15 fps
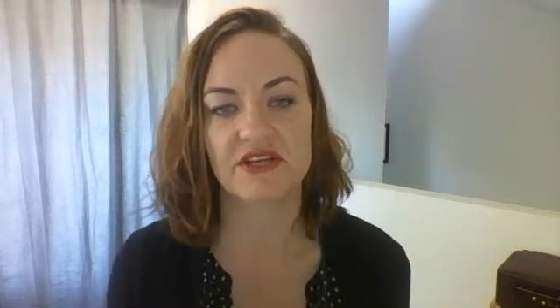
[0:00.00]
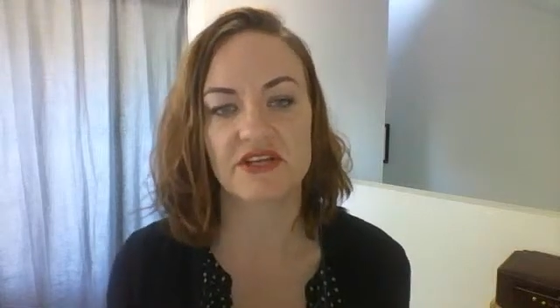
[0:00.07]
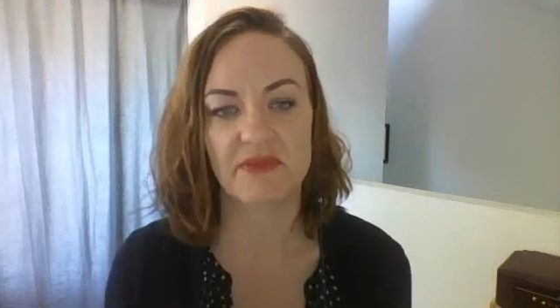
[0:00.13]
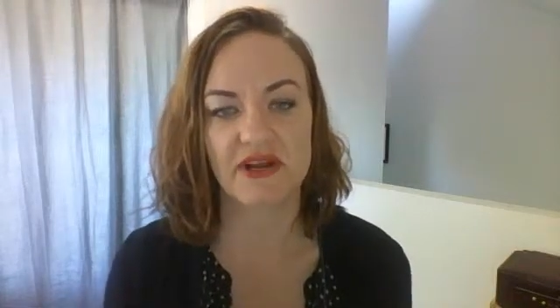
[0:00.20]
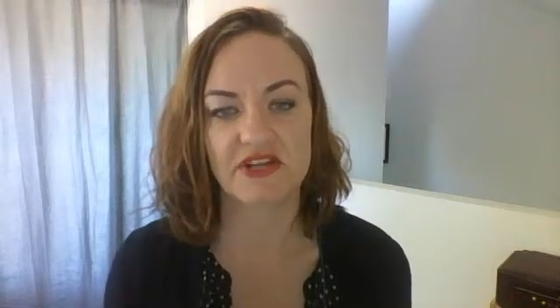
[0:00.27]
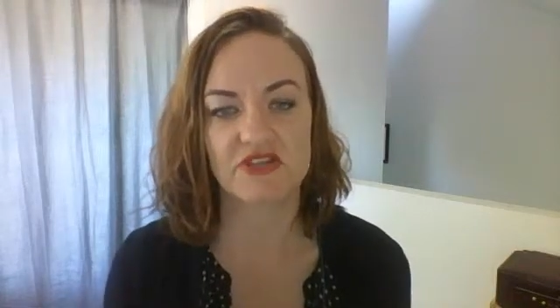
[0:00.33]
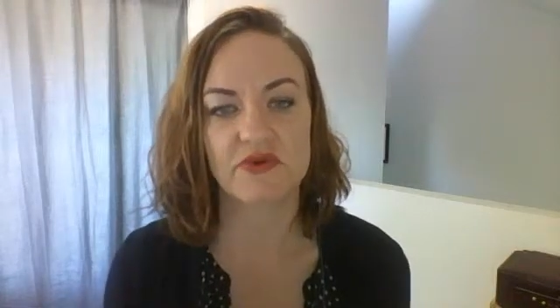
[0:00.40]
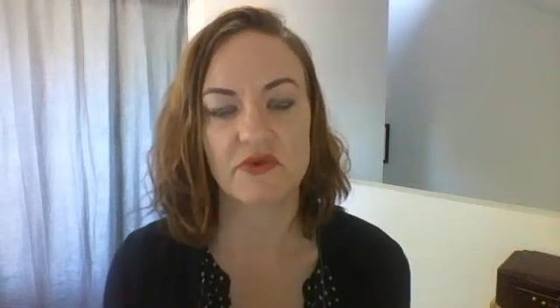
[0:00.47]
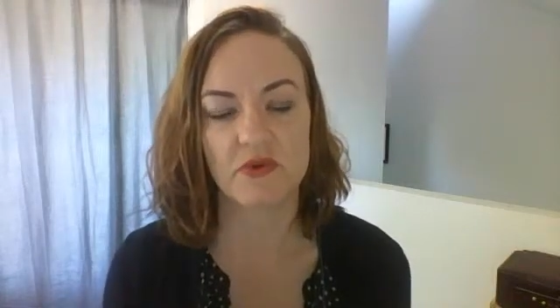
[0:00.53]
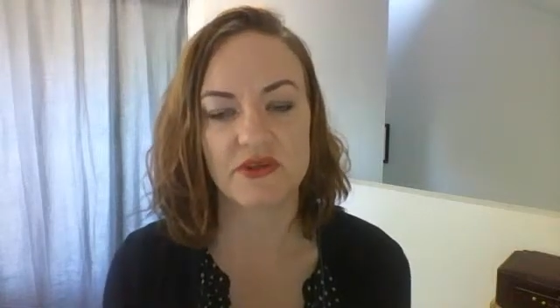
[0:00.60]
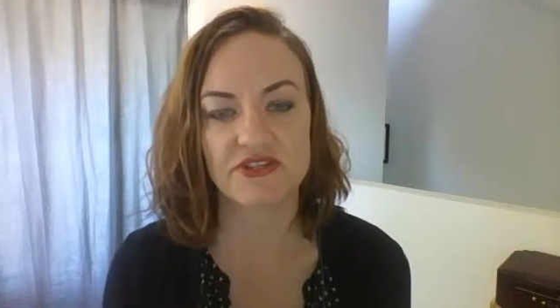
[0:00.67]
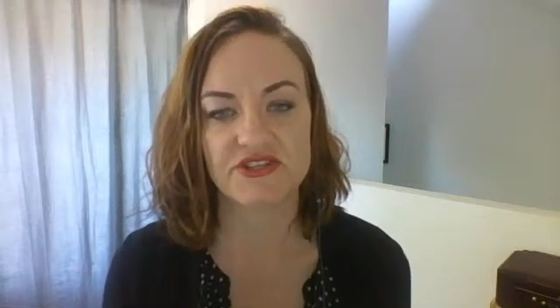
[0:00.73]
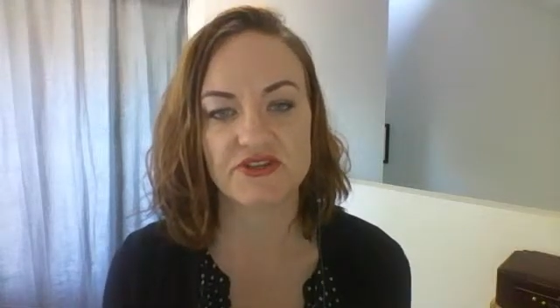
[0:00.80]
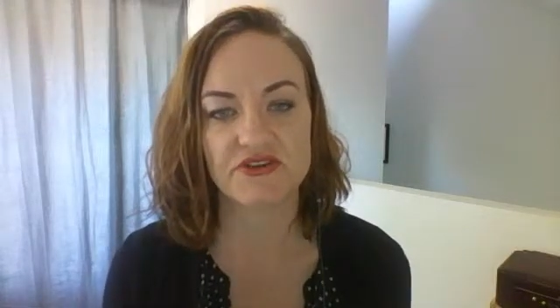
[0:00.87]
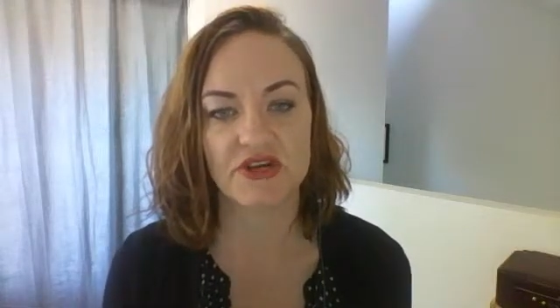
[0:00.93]
might tweet
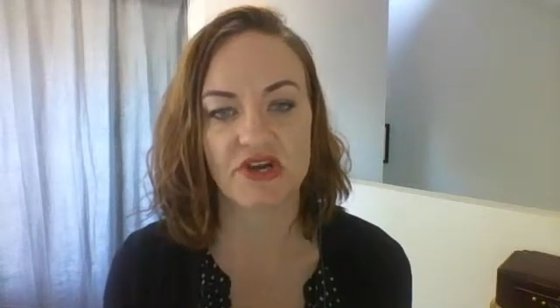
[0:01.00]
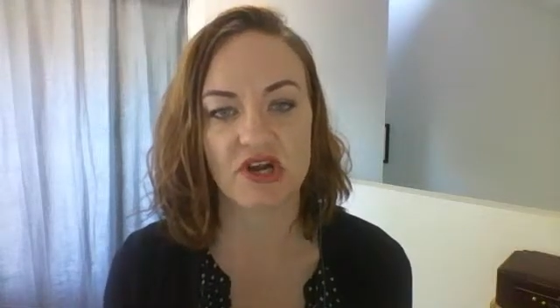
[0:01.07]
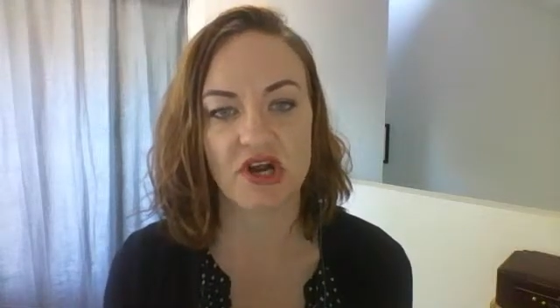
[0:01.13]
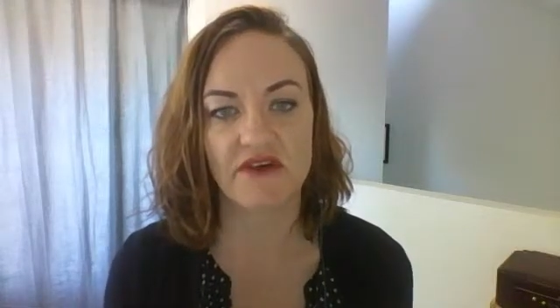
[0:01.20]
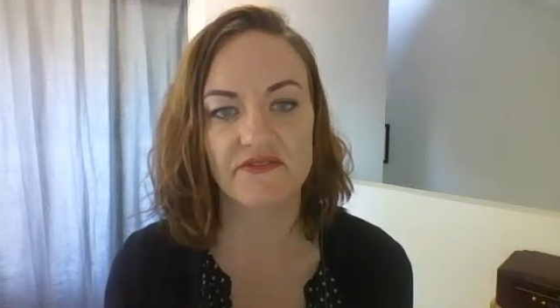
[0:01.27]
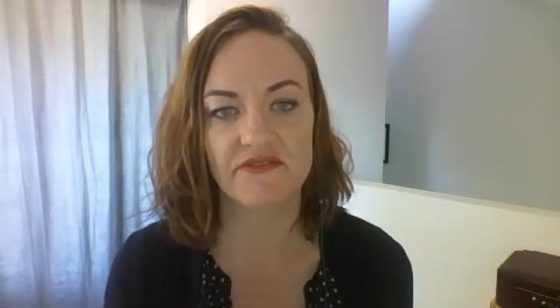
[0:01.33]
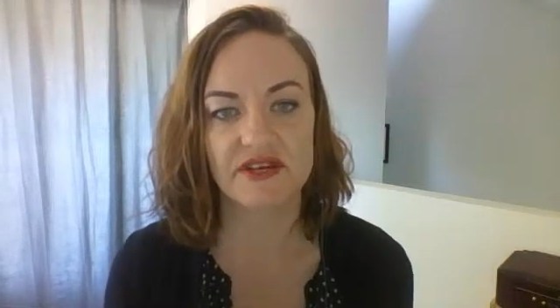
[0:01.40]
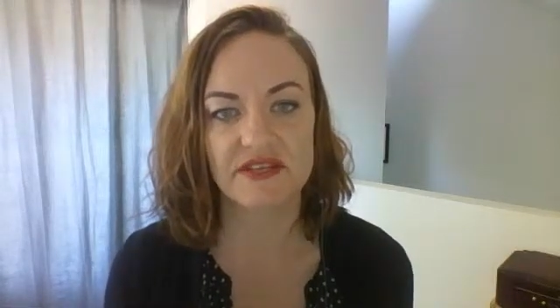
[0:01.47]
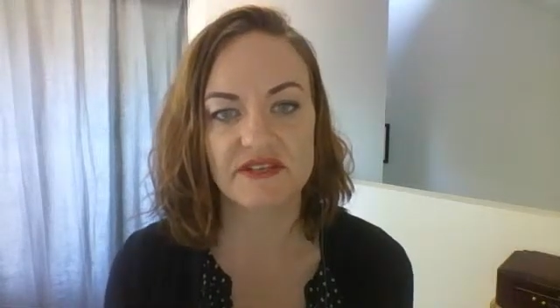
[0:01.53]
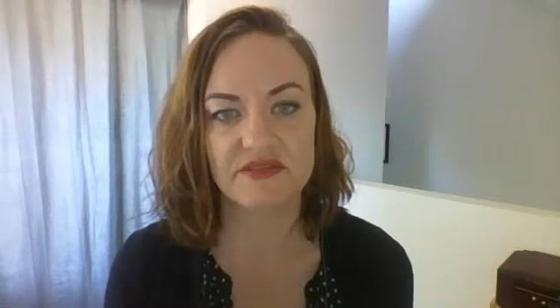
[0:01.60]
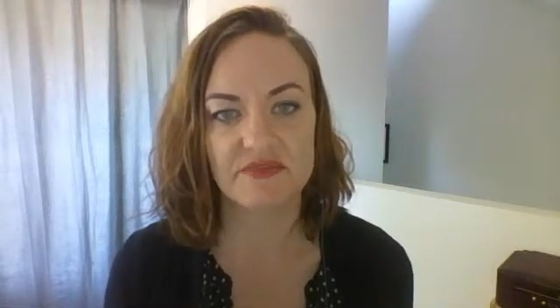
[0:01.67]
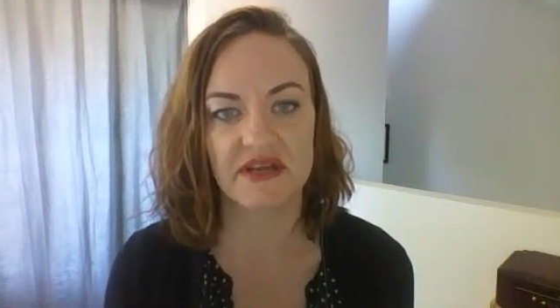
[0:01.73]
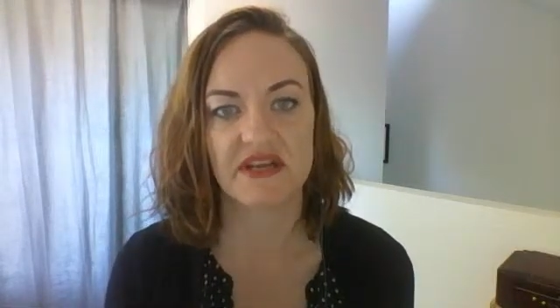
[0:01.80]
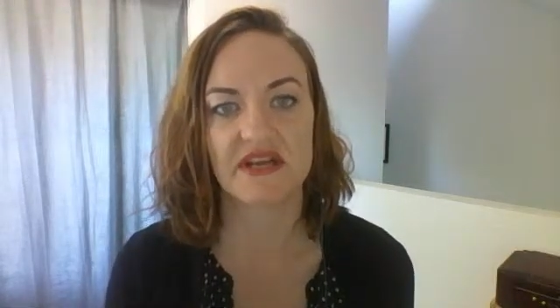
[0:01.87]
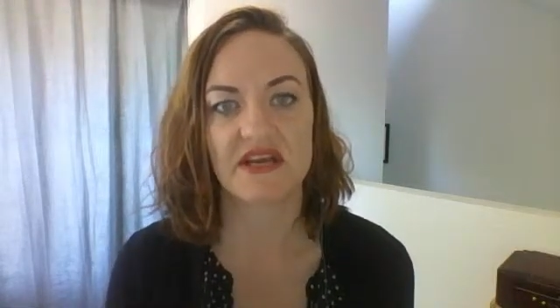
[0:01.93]
once during your conference,
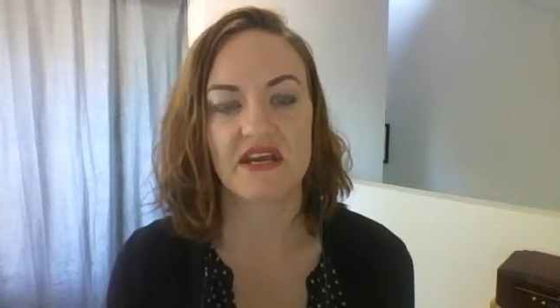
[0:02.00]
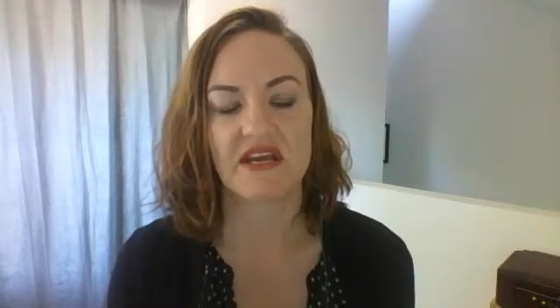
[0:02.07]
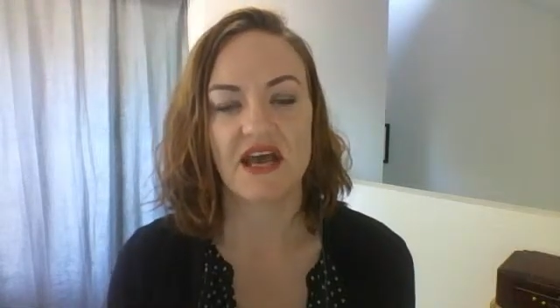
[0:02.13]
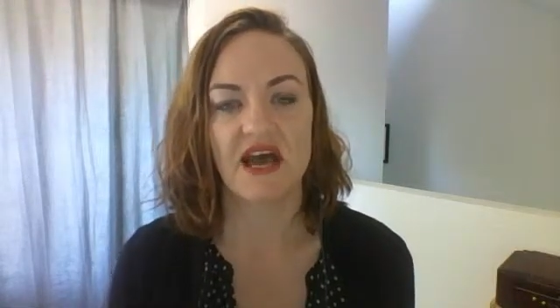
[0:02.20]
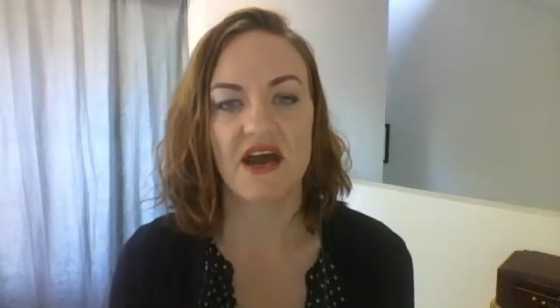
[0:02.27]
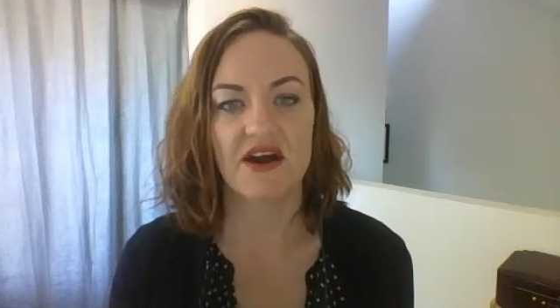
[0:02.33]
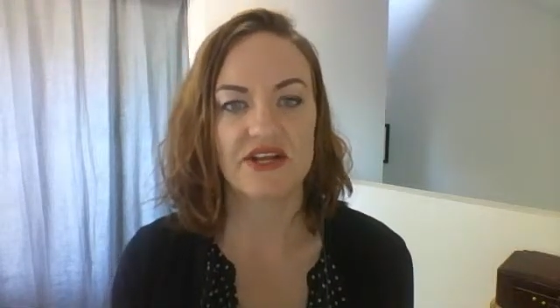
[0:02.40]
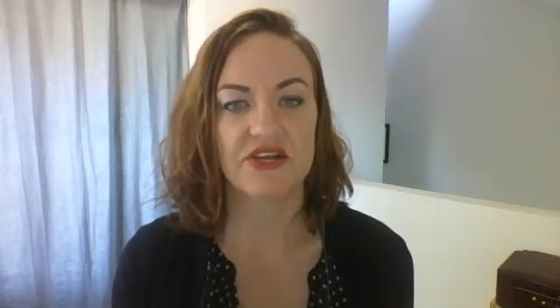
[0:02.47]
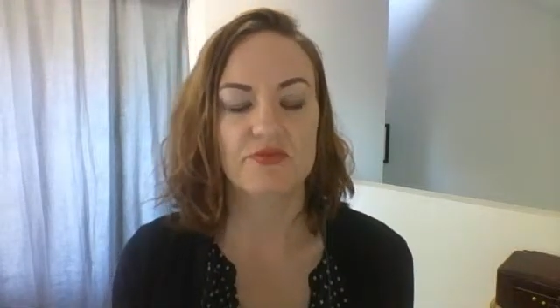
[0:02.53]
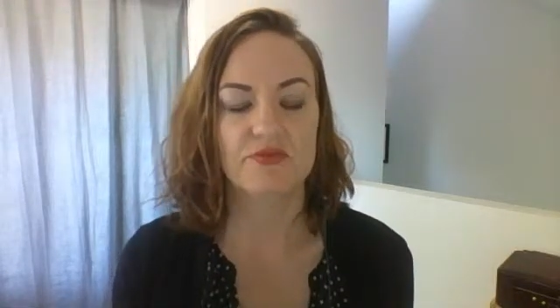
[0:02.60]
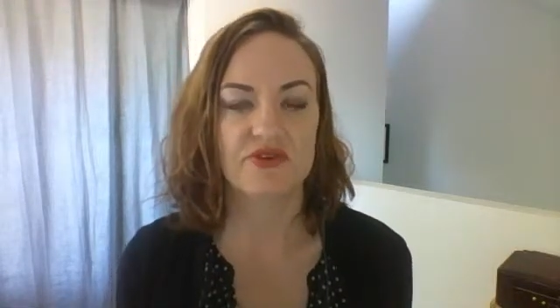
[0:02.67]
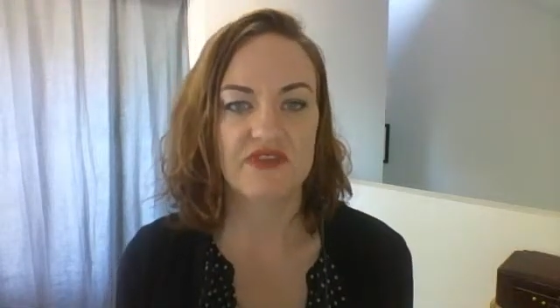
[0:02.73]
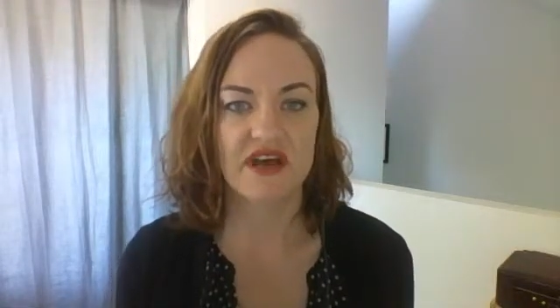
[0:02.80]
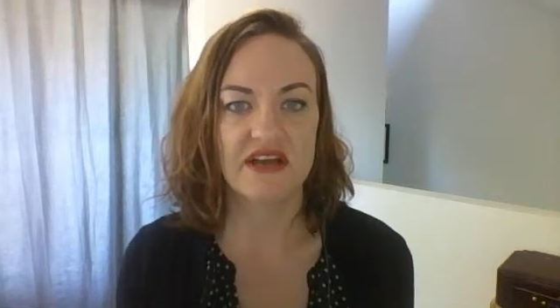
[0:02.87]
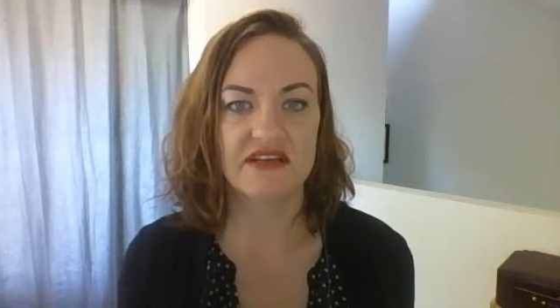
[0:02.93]
but how do you
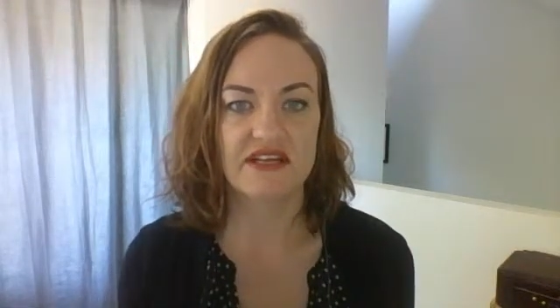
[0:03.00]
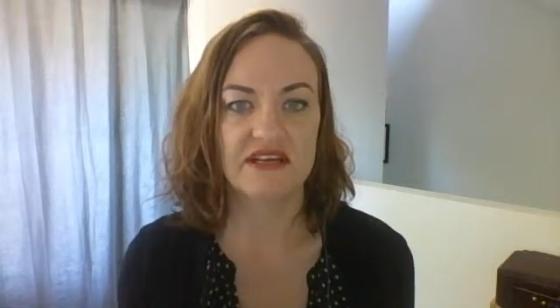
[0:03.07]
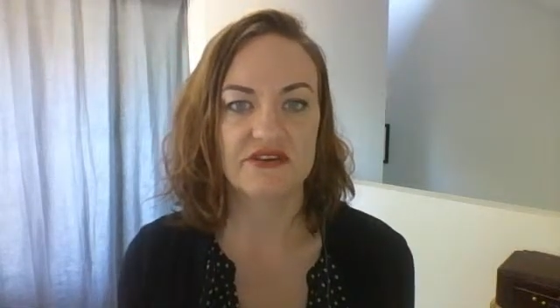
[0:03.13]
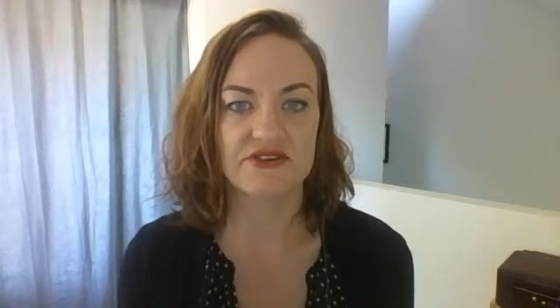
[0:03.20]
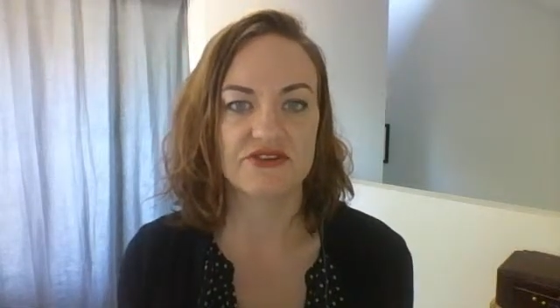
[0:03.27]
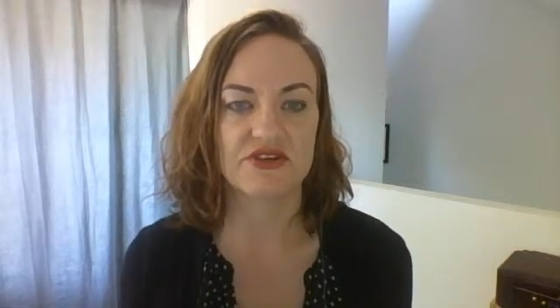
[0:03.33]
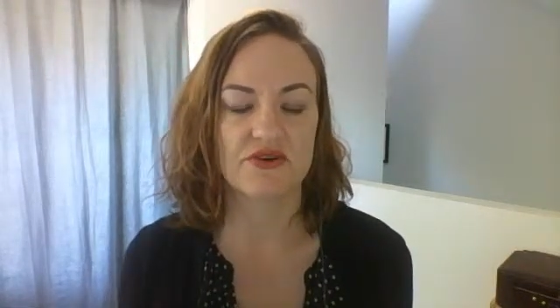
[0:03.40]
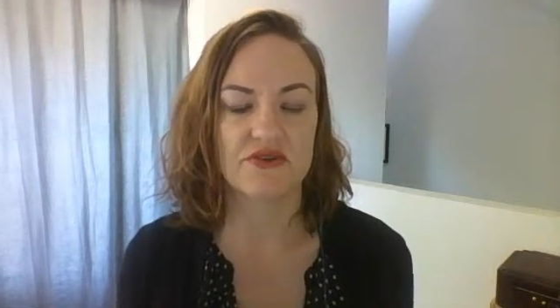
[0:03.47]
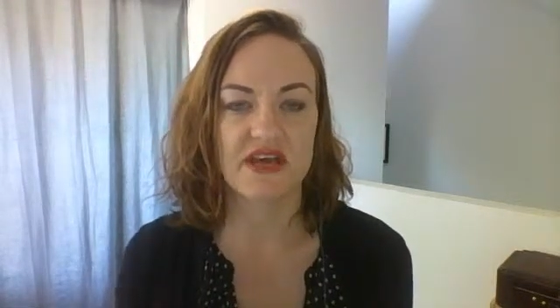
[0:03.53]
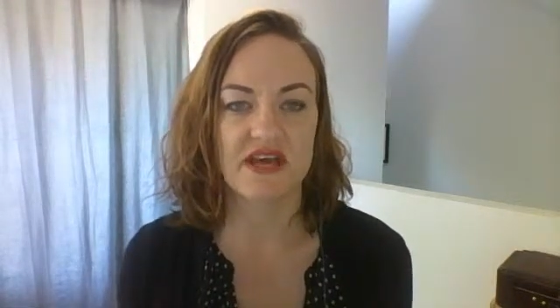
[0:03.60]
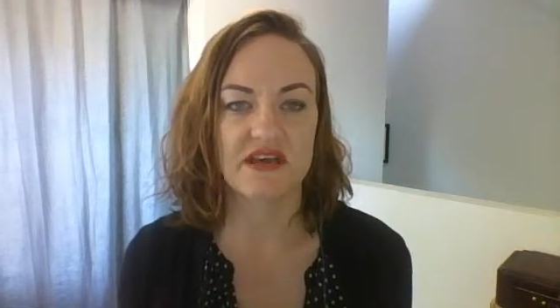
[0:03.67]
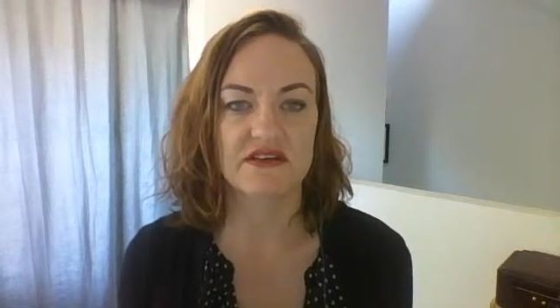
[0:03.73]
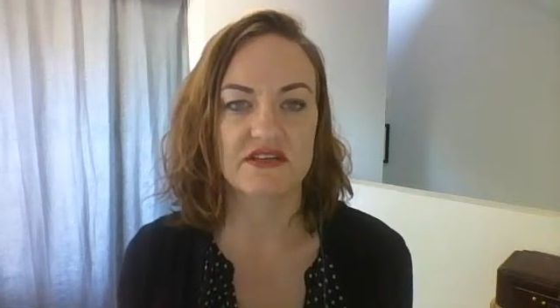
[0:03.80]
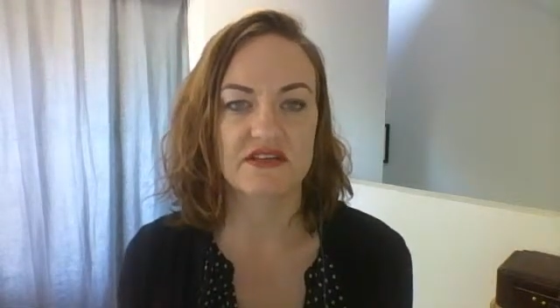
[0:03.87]
move that needle so that